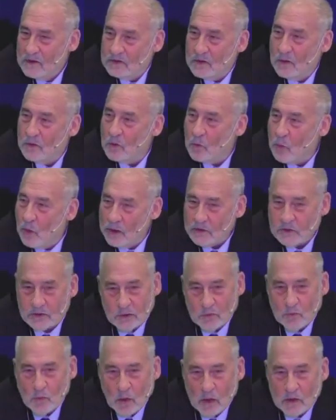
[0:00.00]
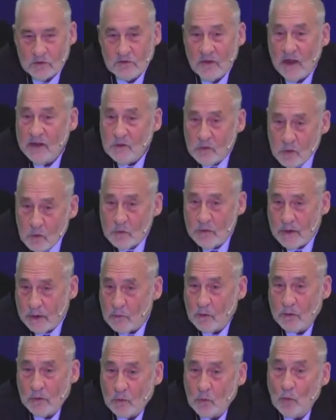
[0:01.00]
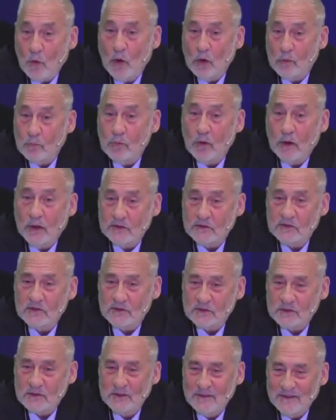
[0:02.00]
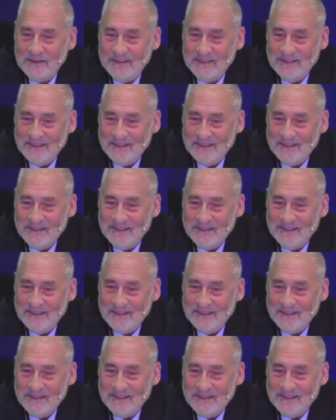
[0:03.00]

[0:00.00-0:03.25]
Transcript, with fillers: So the question was they knew they were the wrong prices.